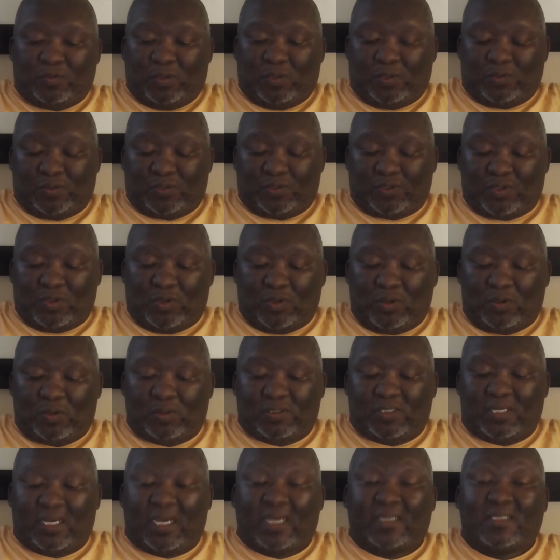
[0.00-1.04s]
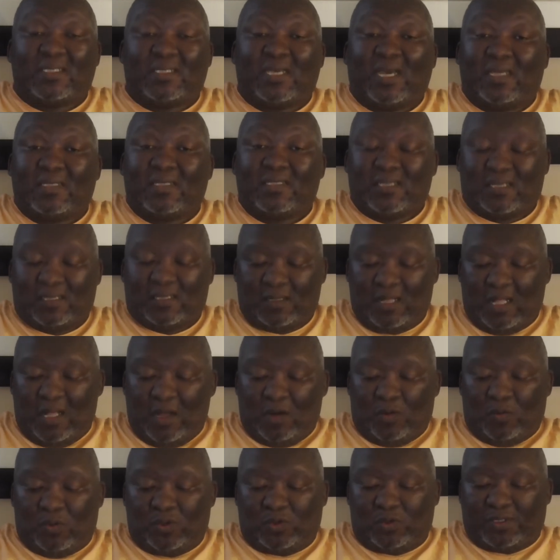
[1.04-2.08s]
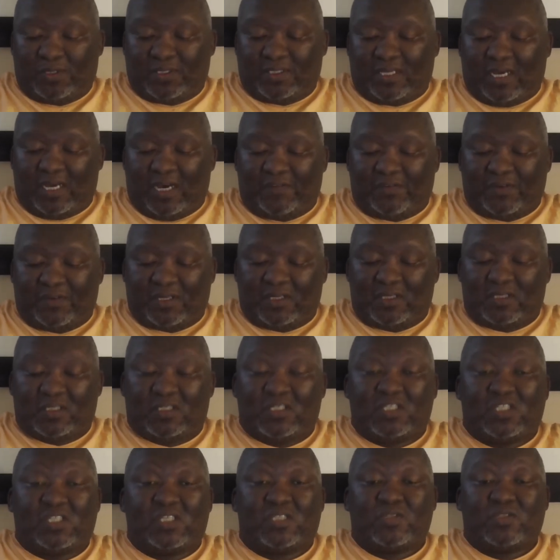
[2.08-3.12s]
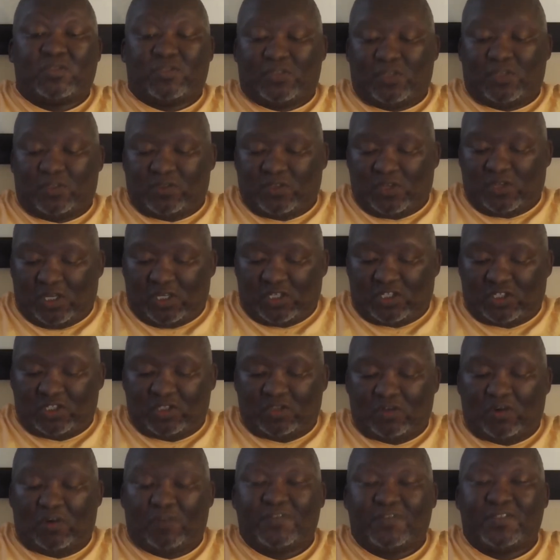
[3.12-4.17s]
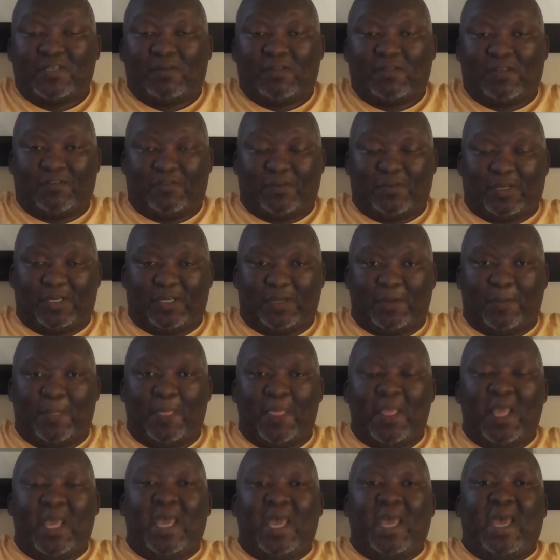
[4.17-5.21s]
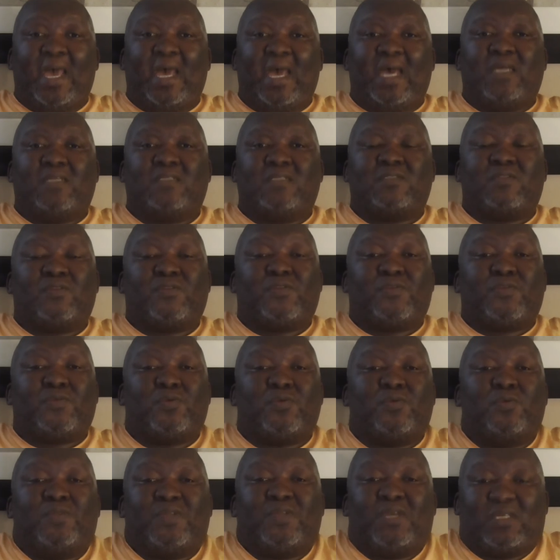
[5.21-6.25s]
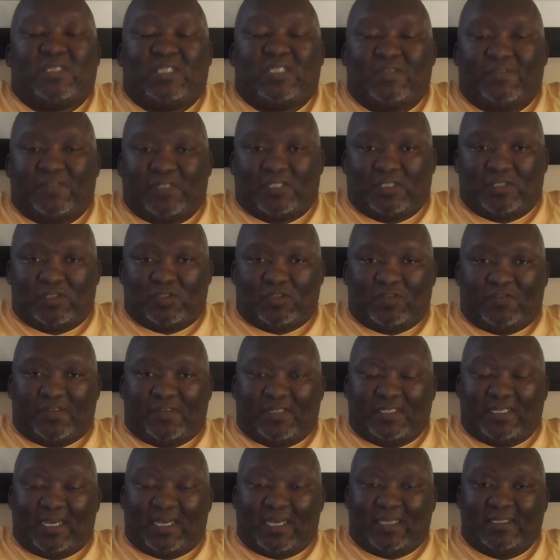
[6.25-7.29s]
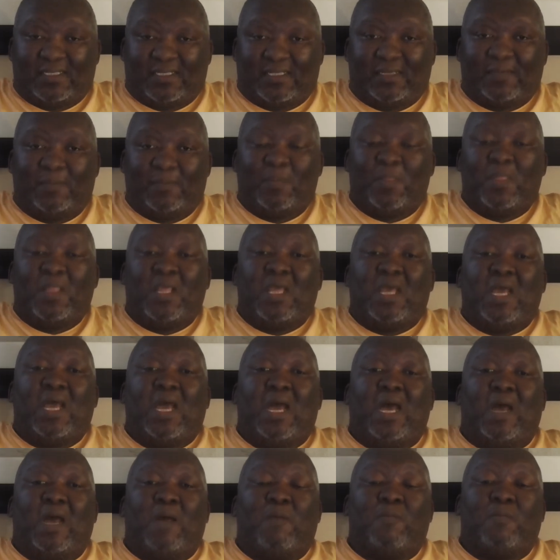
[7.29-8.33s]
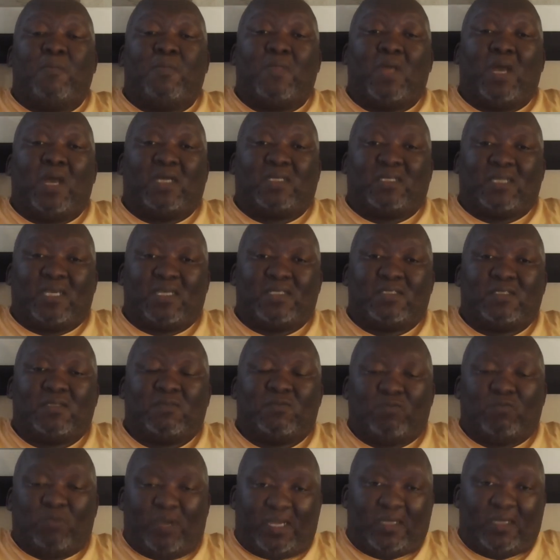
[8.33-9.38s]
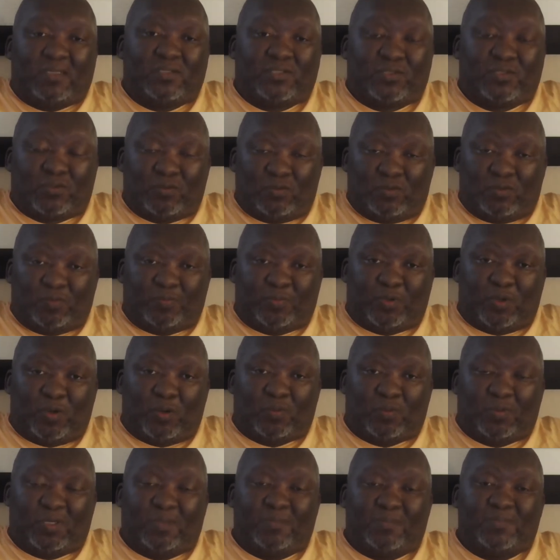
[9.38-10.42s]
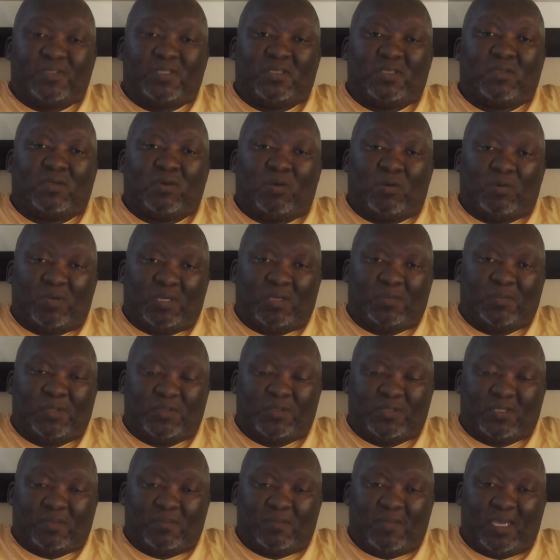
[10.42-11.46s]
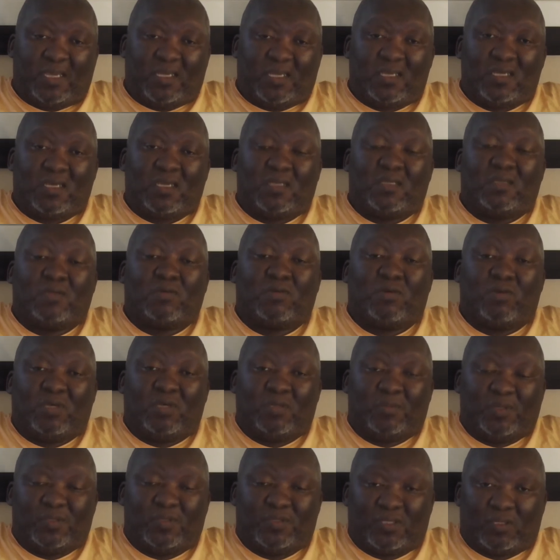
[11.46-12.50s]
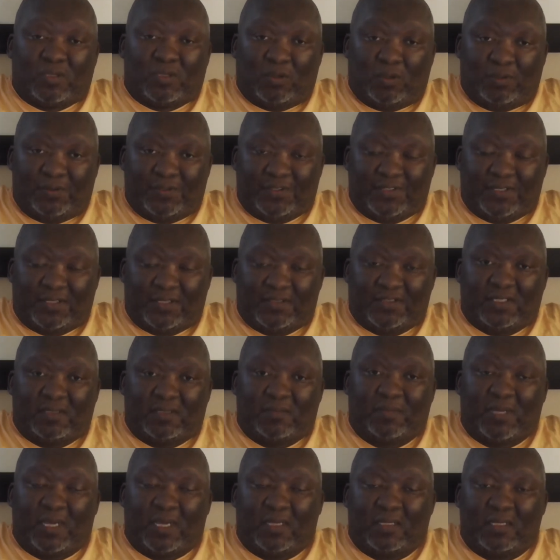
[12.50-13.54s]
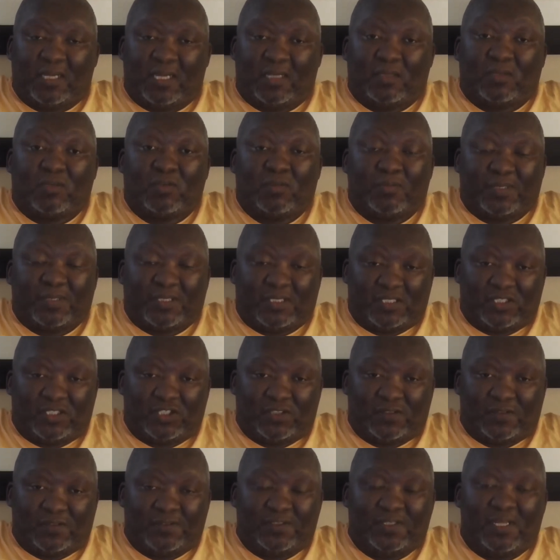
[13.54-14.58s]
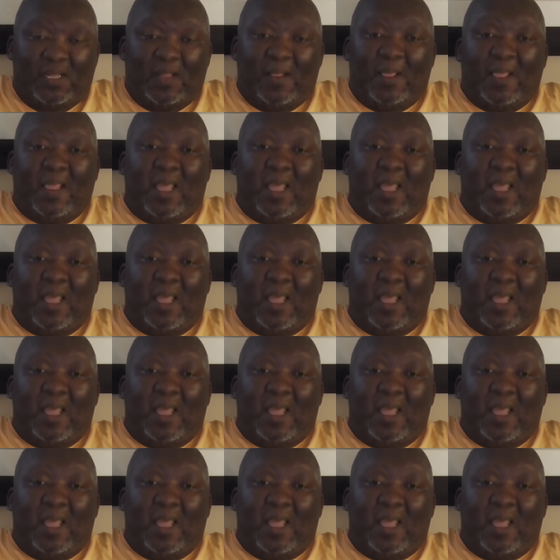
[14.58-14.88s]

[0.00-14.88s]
what was called ATASA, which was the African Teachers Association of South Africa. And through the activities of ATASA, ATASA ran school programs in choral music making and in choral music concerts and competitions.